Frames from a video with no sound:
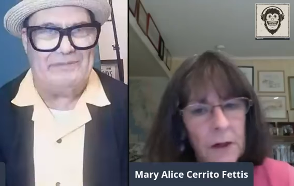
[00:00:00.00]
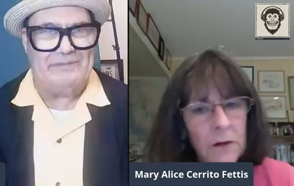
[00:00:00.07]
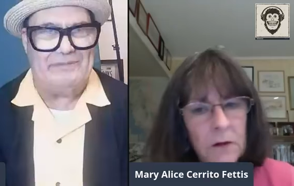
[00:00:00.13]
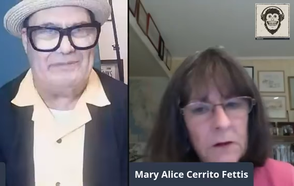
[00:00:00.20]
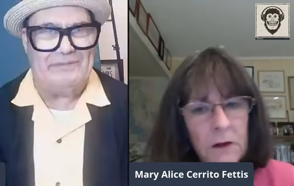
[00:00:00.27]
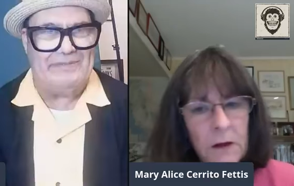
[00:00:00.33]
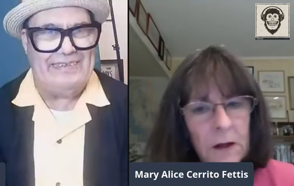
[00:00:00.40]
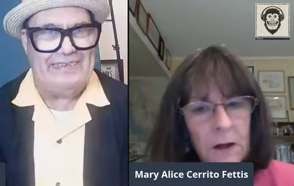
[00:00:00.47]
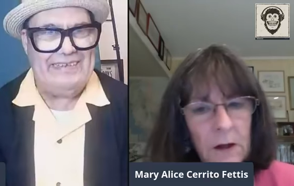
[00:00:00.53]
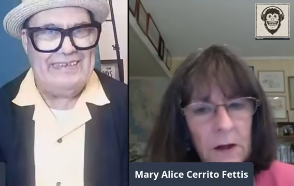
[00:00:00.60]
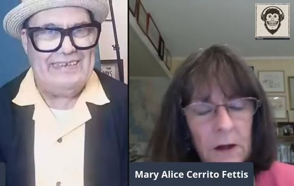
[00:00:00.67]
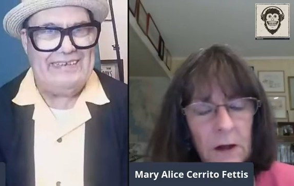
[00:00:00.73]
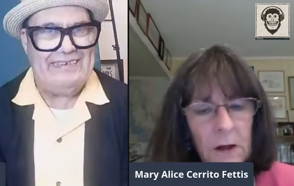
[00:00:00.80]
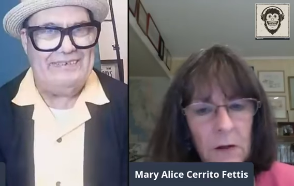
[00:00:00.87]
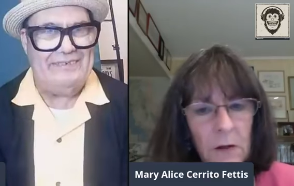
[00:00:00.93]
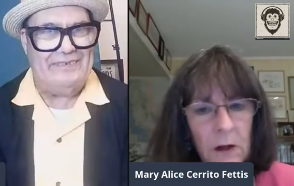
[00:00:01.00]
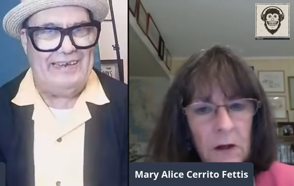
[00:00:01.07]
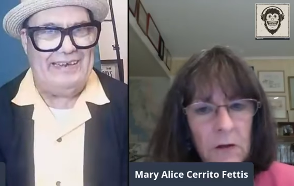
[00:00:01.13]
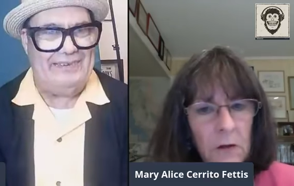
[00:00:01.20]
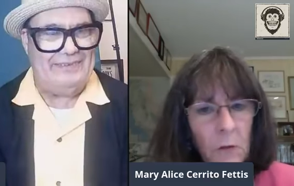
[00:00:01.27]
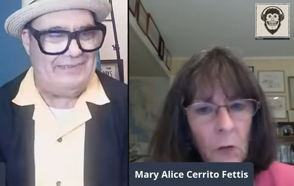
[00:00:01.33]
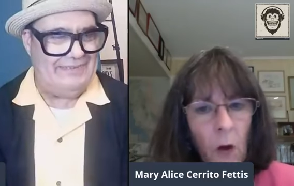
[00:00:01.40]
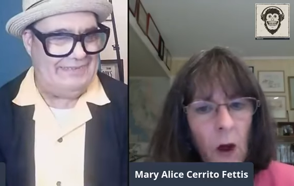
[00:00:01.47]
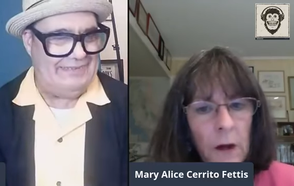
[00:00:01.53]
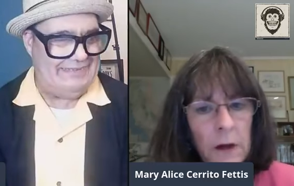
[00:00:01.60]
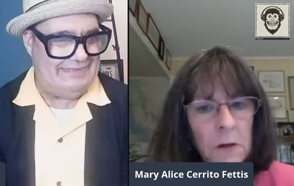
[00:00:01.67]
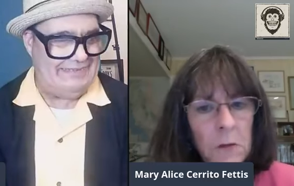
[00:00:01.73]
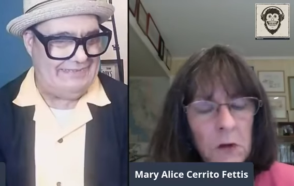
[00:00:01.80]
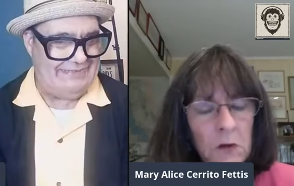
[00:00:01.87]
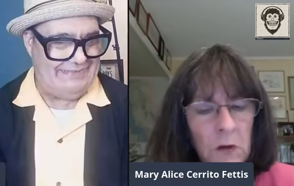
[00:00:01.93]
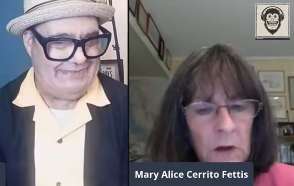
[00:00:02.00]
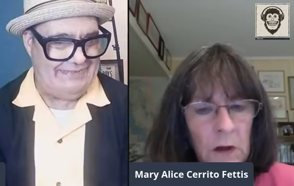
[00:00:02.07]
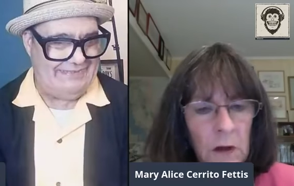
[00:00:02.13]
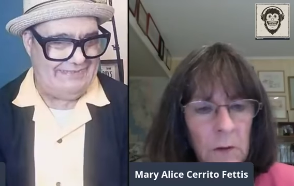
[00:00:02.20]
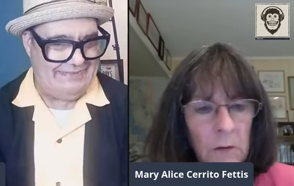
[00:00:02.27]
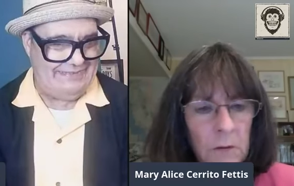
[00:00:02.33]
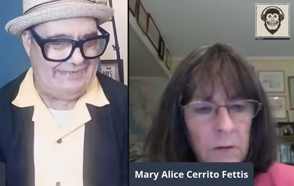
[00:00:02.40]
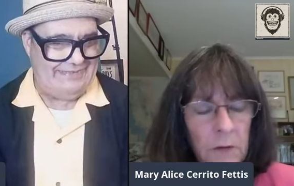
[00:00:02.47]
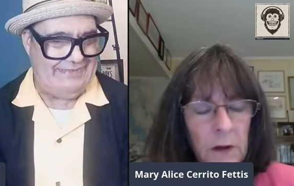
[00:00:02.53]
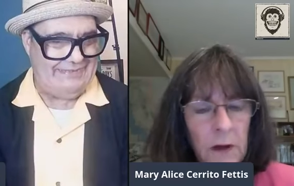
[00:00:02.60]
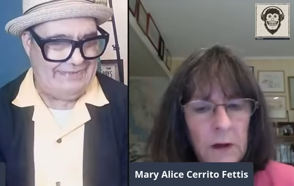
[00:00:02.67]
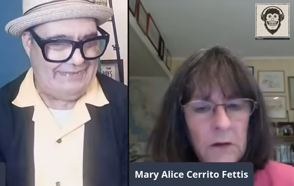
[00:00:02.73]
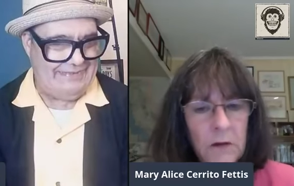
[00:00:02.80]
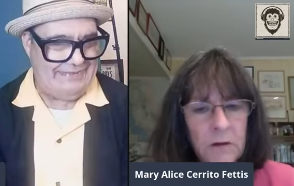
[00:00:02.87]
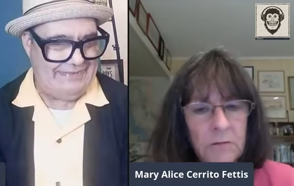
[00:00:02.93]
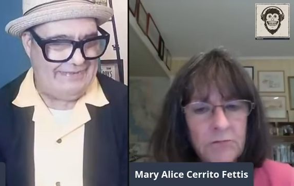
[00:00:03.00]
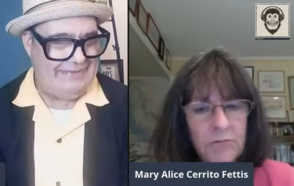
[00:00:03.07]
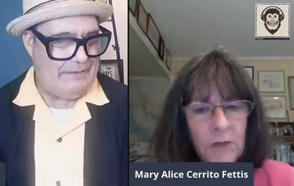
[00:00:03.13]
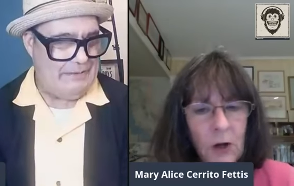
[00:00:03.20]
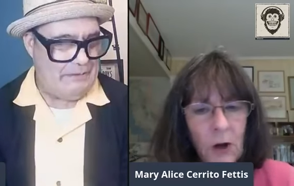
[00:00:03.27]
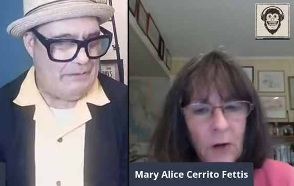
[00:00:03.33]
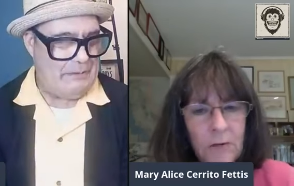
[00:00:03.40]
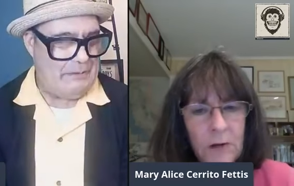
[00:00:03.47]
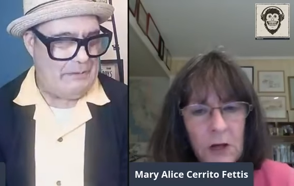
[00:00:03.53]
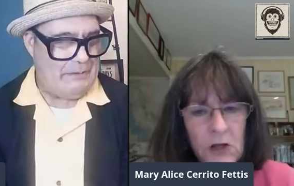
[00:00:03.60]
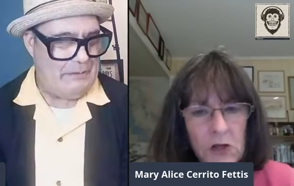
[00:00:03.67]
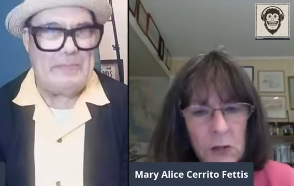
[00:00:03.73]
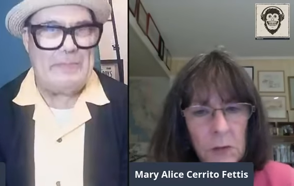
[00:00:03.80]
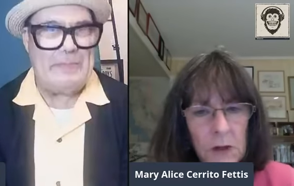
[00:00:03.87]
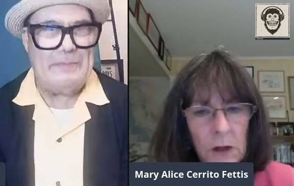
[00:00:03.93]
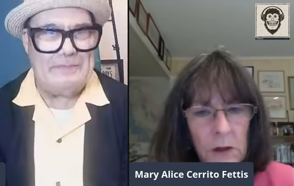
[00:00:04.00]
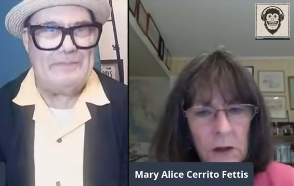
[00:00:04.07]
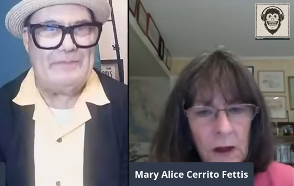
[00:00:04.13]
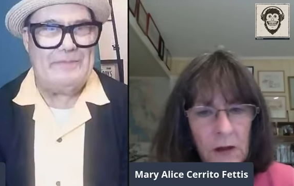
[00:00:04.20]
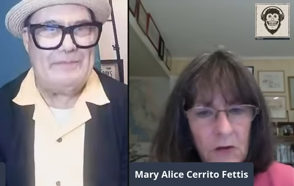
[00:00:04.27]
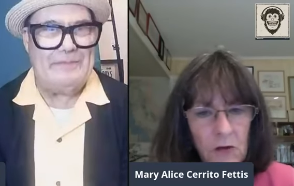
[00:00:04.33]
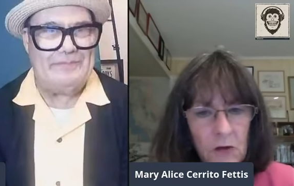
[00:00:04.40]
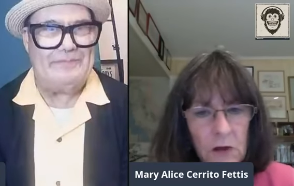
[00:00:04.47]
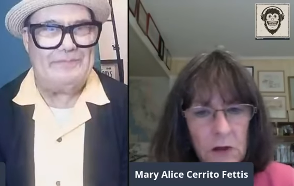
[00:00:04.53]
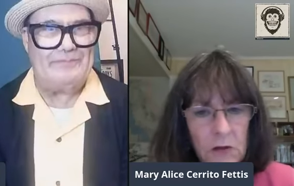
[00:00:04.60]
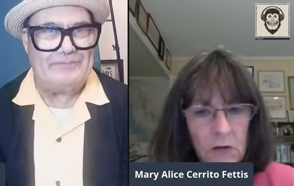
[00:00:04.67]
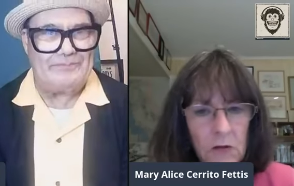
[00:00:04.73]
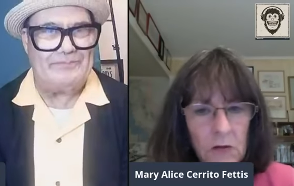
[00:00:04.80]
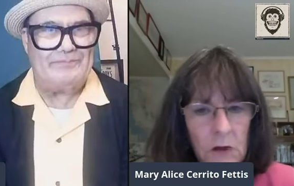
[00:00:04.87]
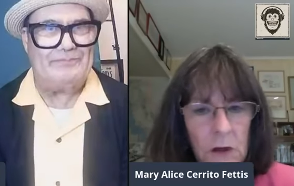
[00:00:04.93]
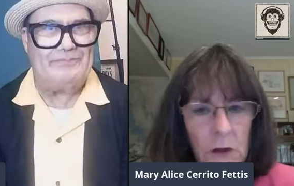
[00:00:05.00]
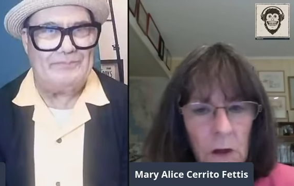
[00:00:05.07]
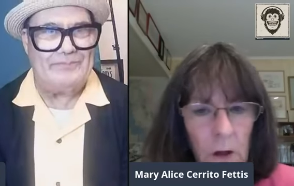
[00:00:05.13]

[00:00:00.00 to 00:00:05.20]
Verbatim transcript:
Speaker 1: wow. he, he's a walking museum. These, you know, he should be a national history,